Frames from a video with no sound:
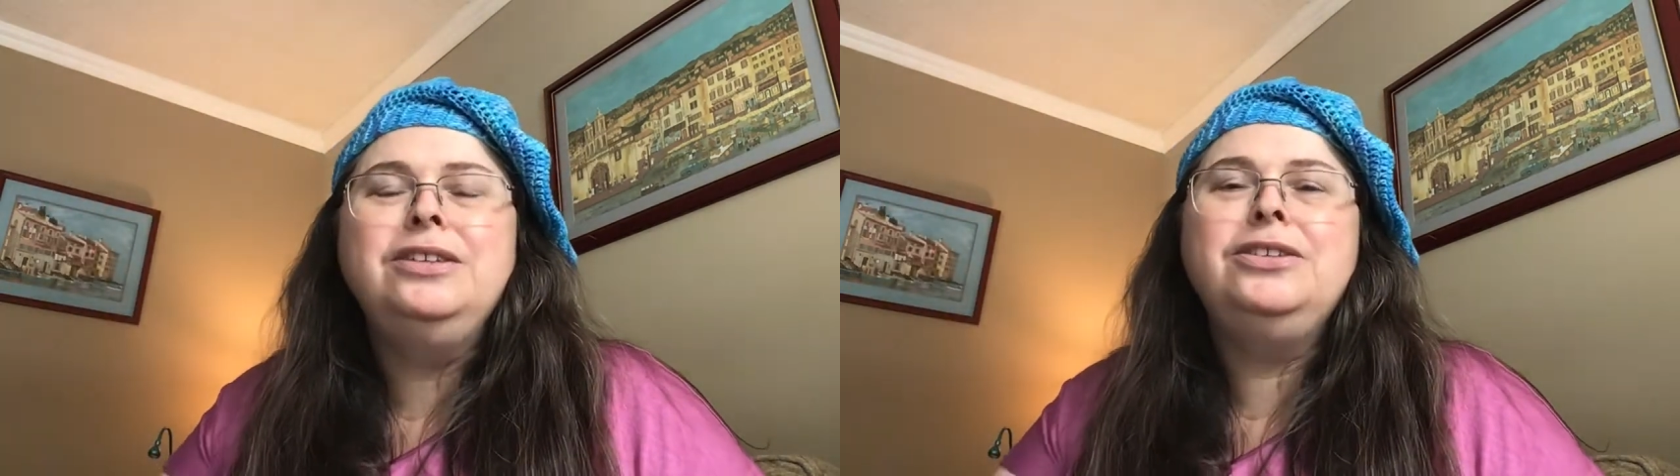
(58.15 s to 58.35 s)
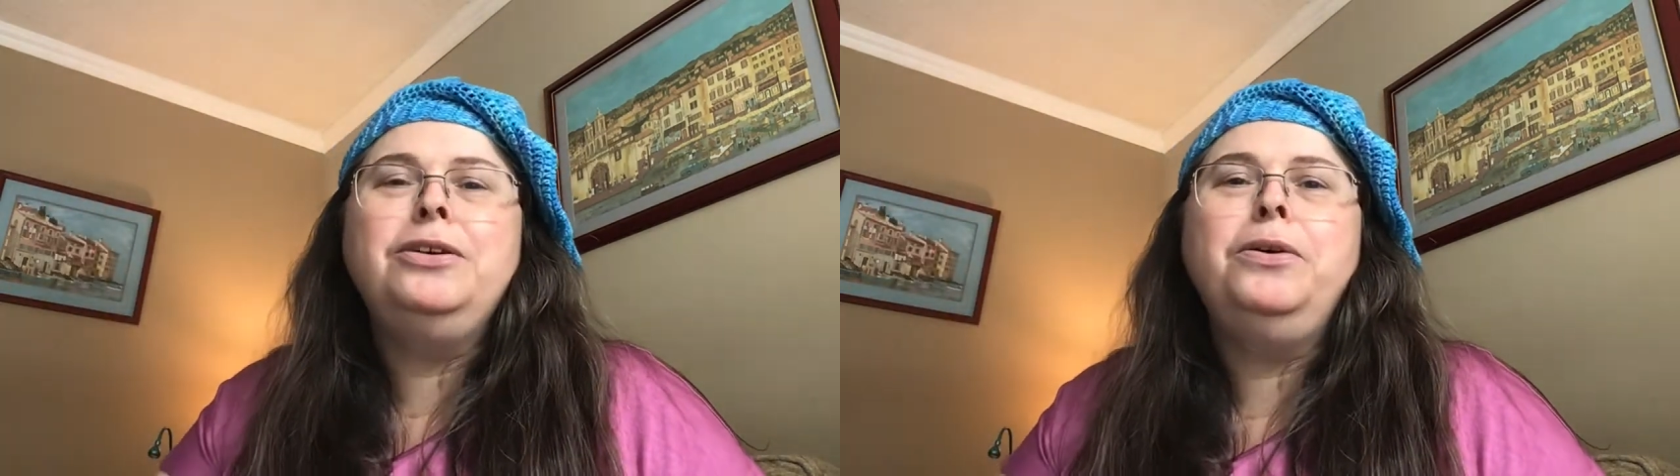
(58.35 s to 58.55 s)

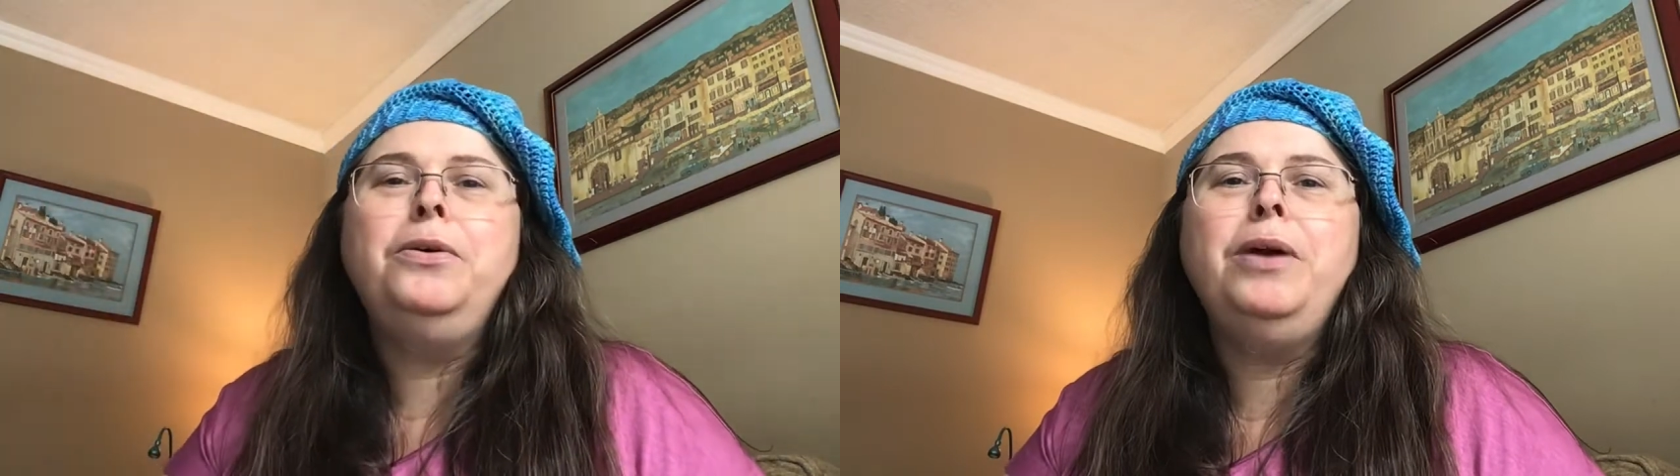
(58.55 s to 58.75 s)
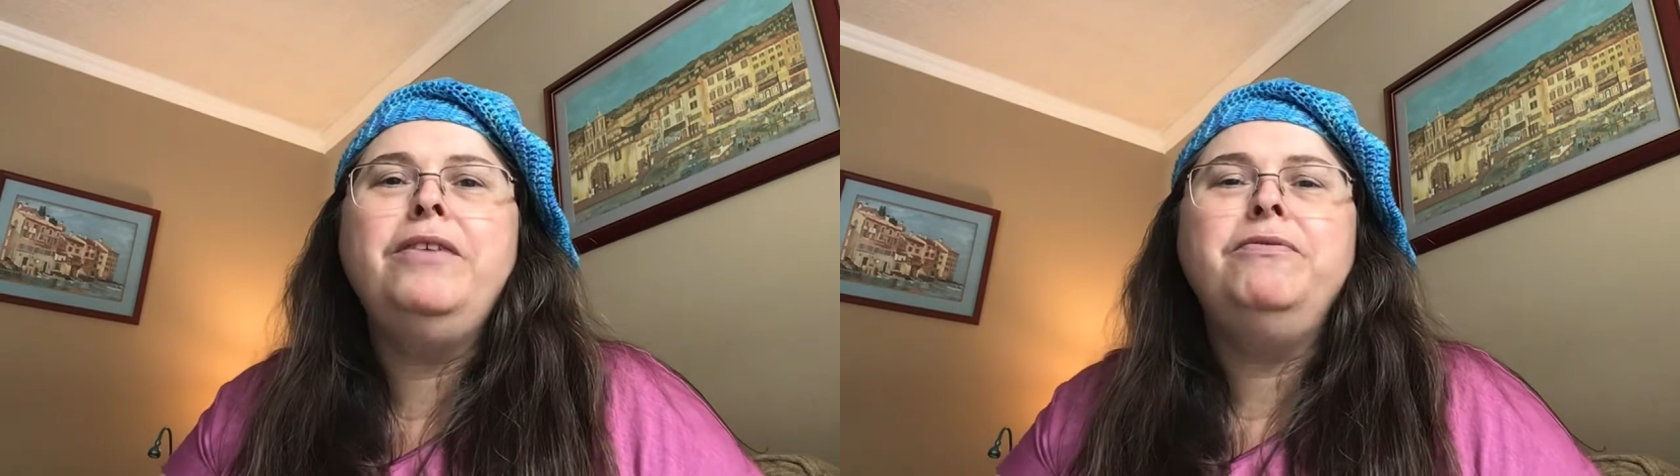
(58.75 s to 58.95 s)
so
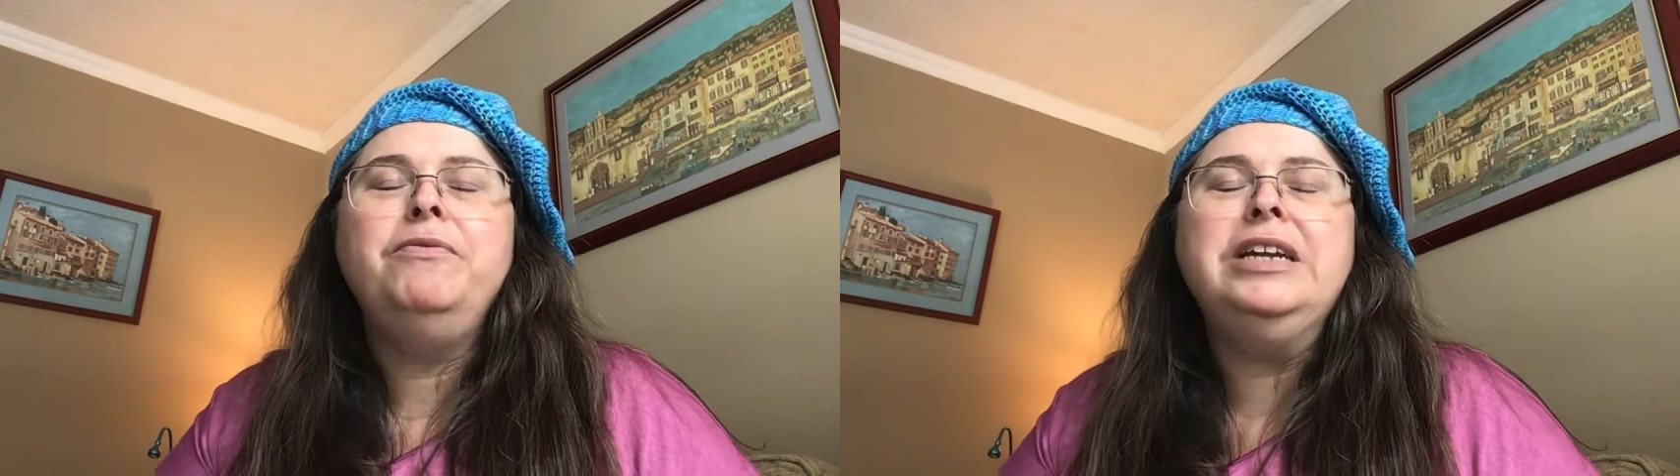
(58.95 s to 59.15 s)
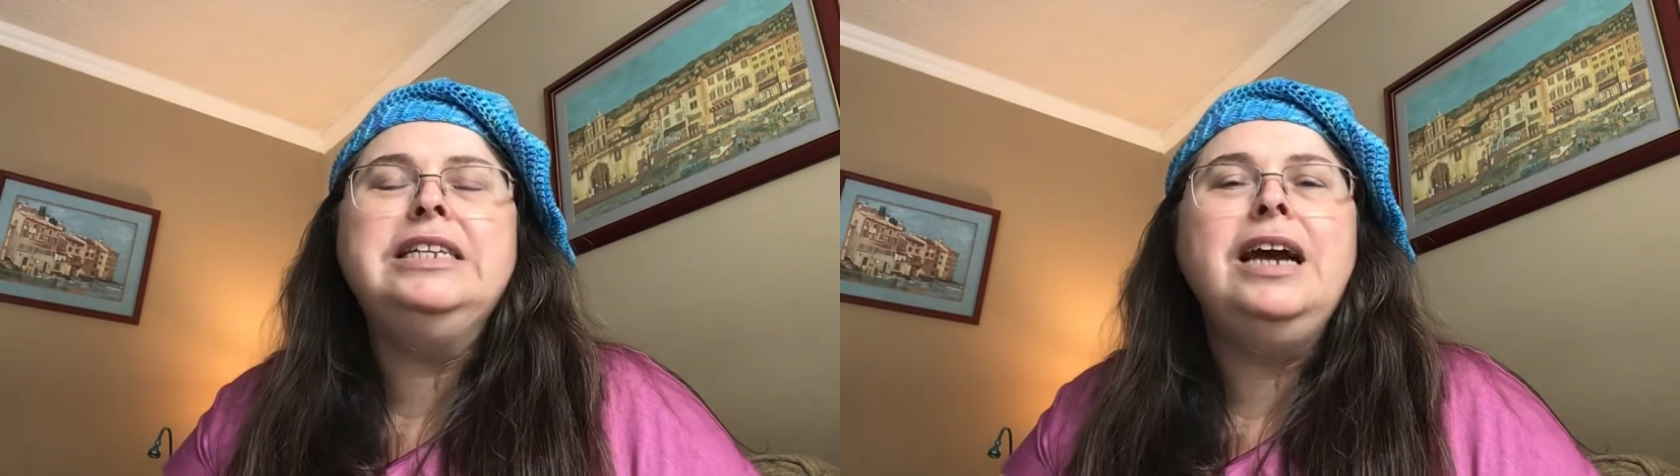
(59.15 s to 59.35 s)
I've
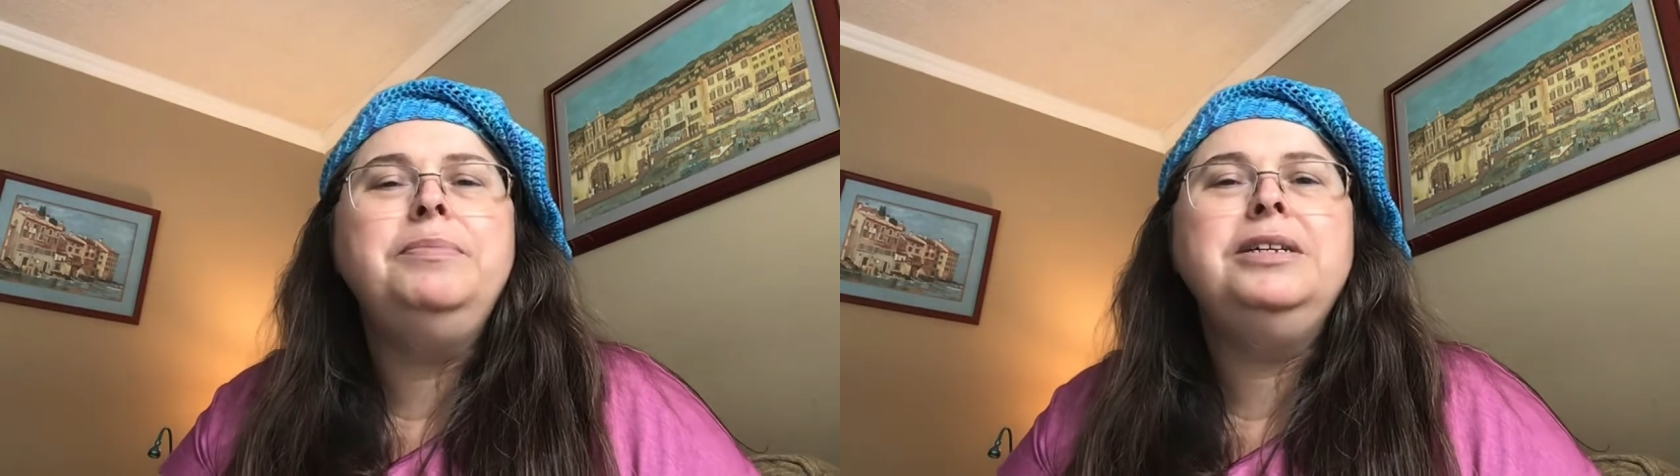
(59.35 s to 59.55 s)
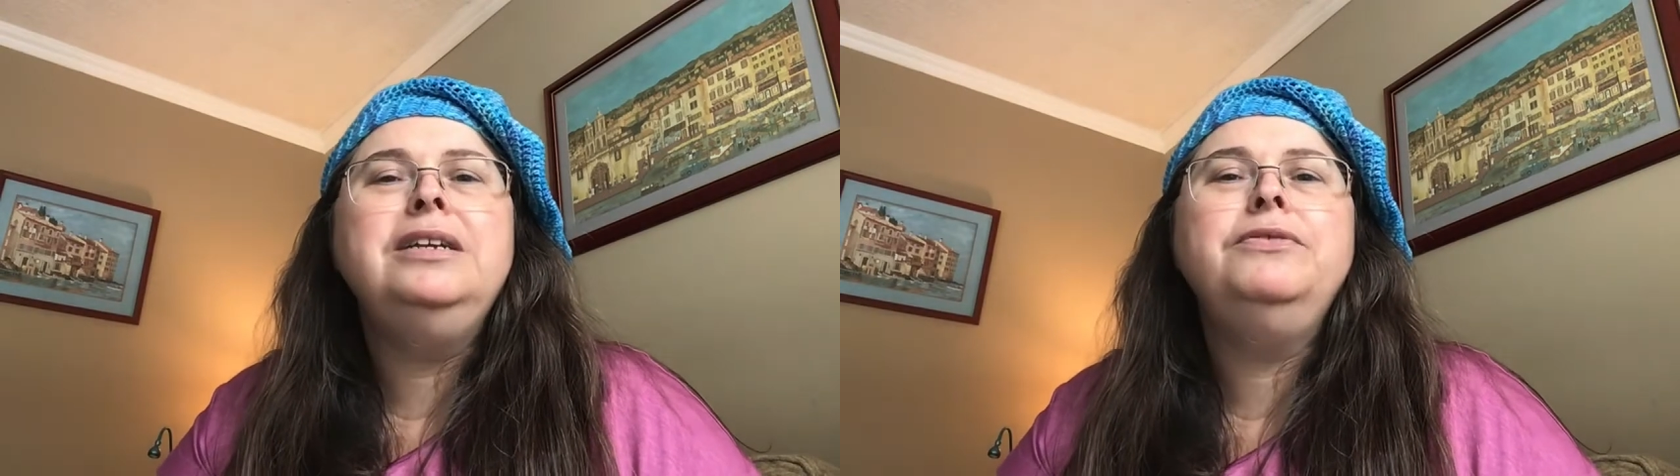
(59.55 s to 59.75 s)
adapted it